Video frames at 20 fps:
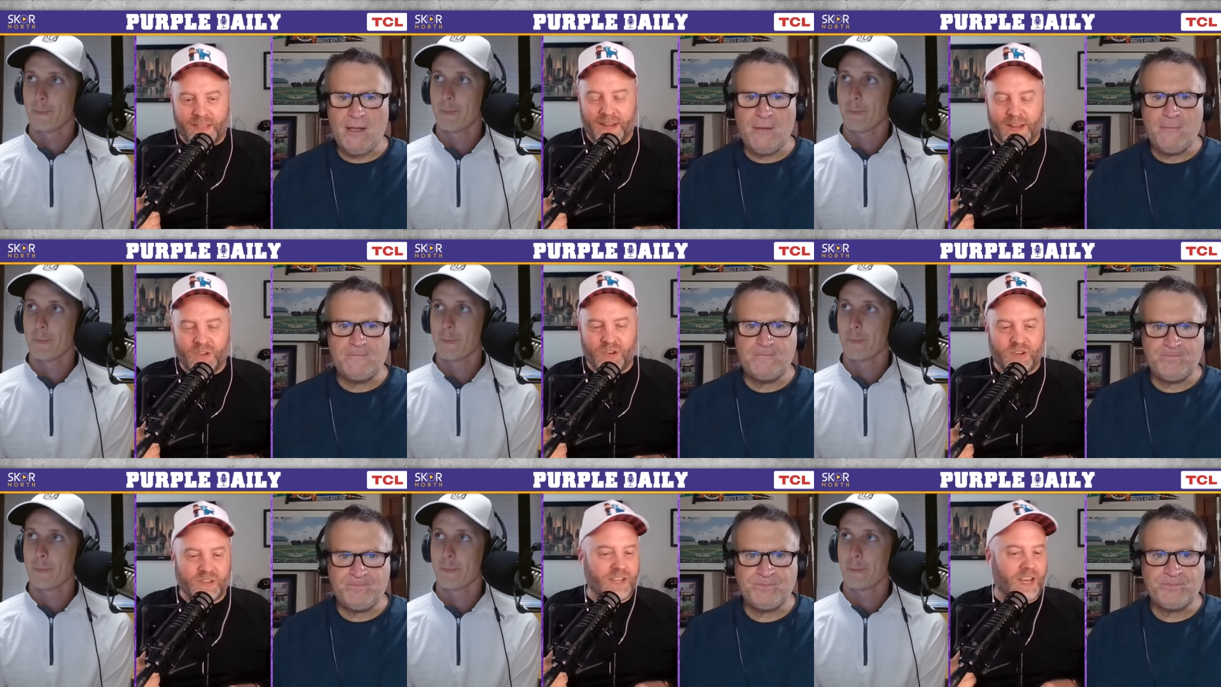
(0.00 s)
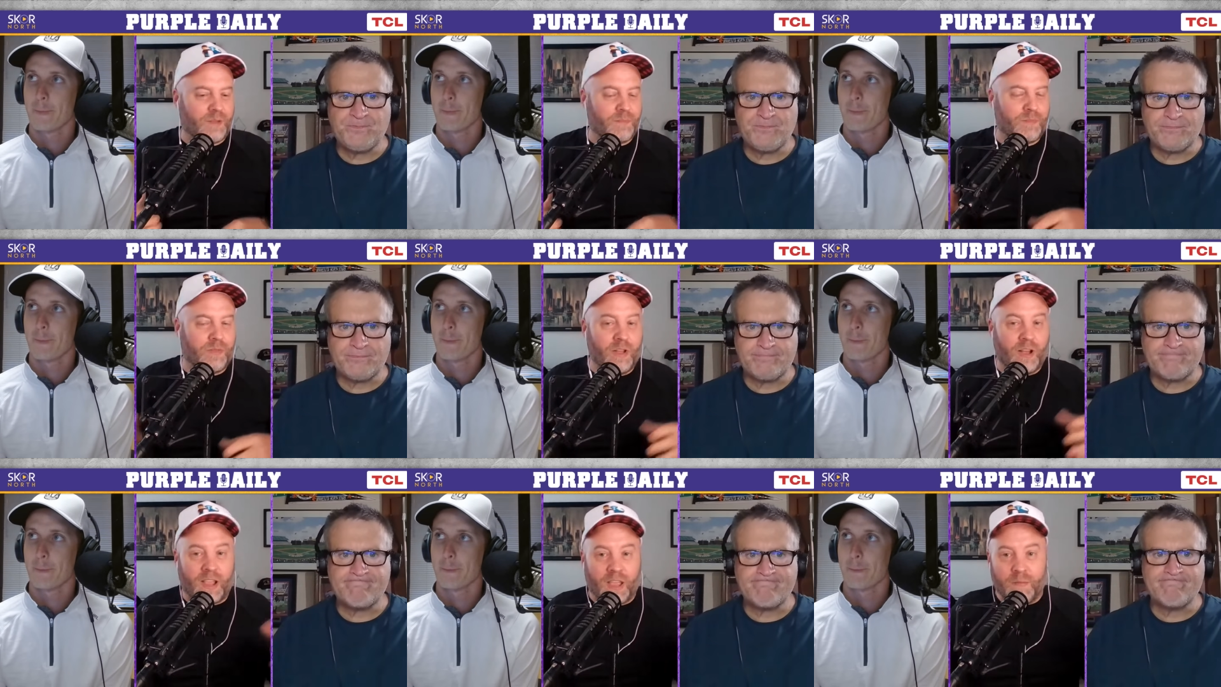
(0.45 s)
Speaker 1: they didn't just
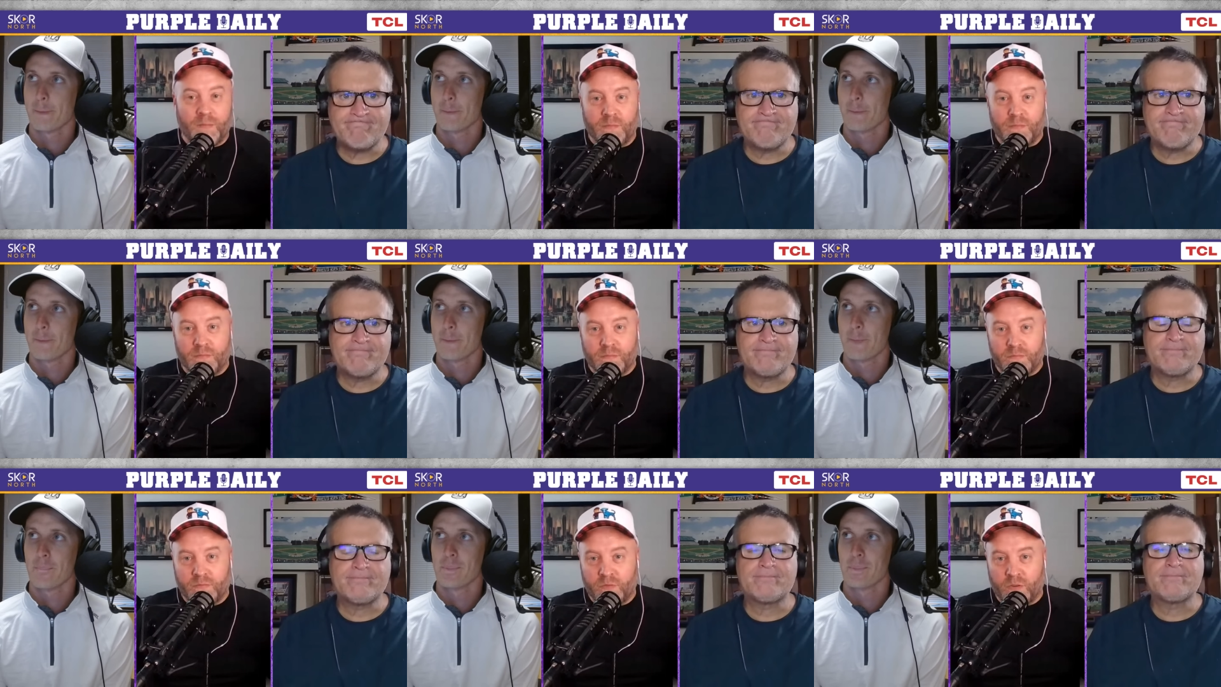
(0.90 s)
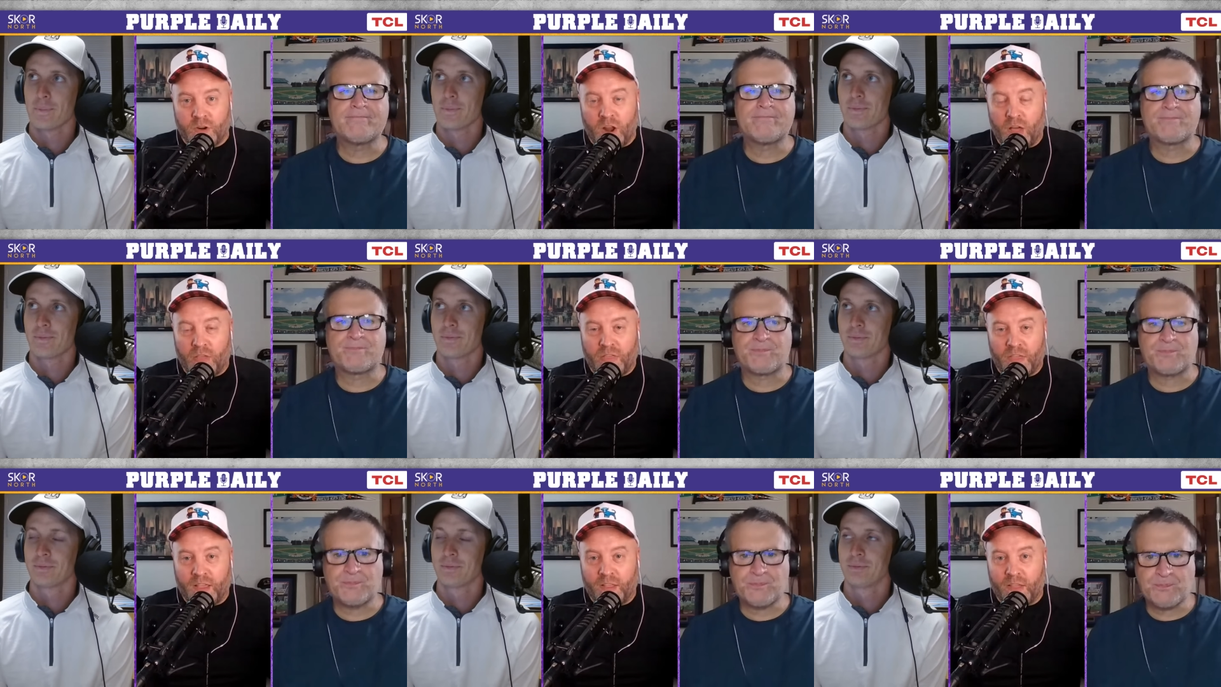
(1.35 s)
like pluck him
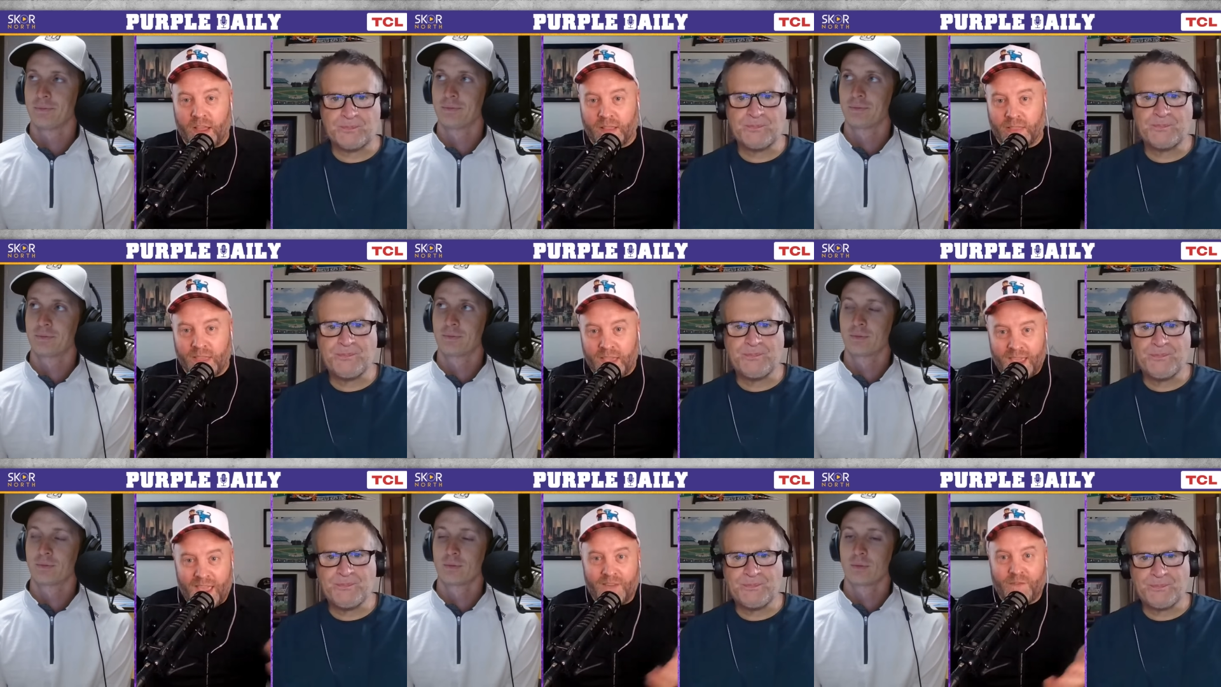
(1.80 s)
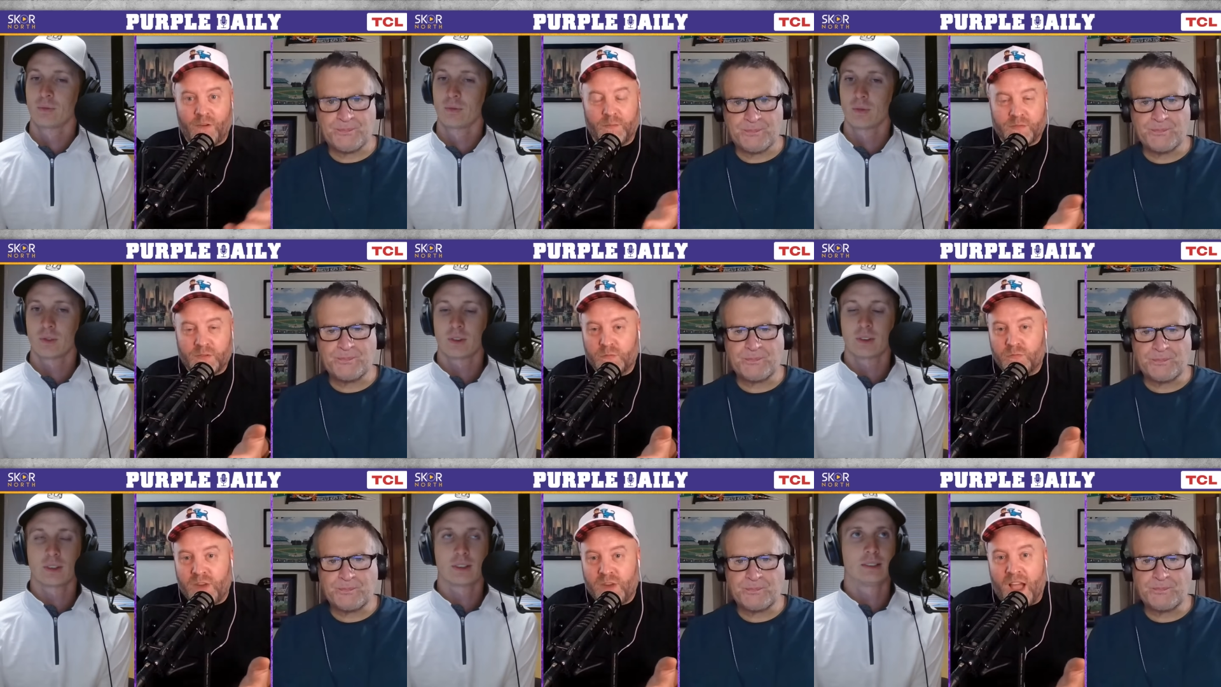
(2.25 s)
for nothing. Like they gave
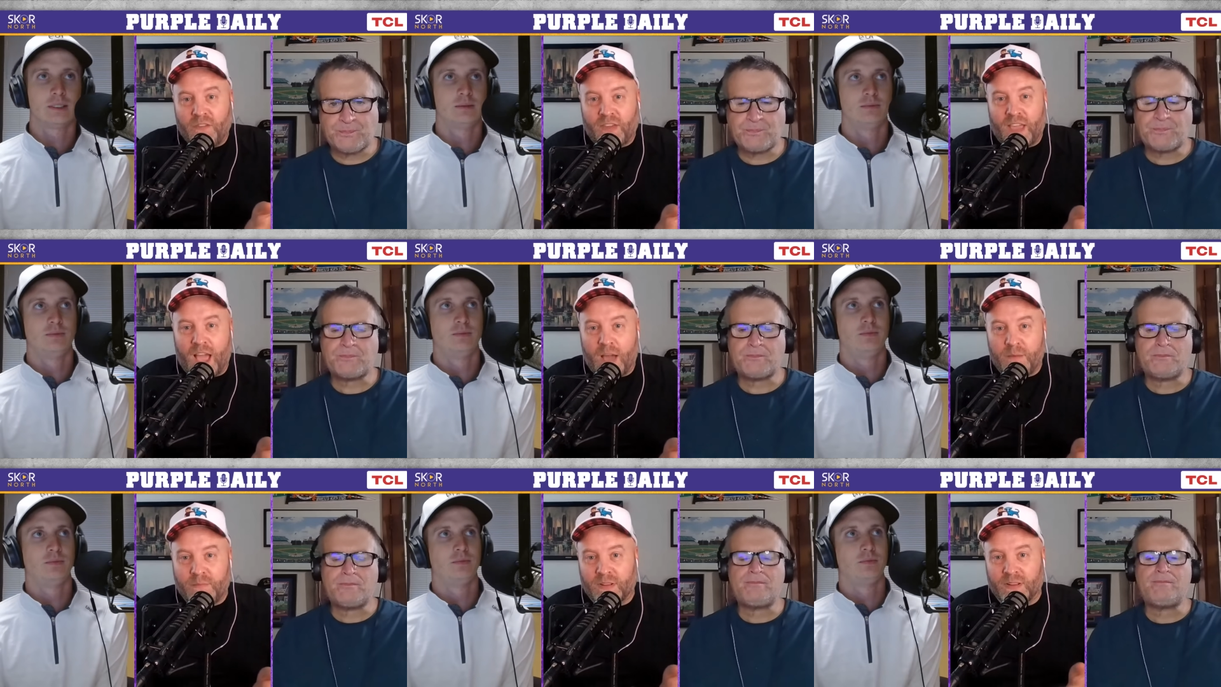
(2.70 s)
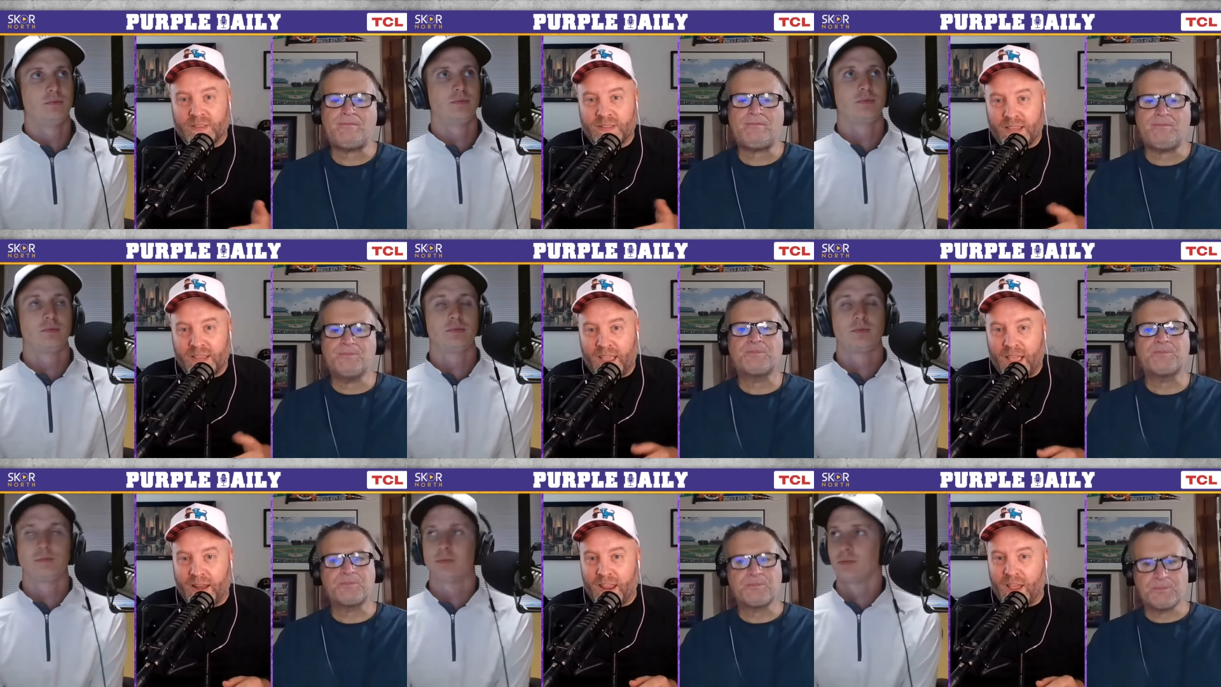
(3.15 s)
up some draft capital to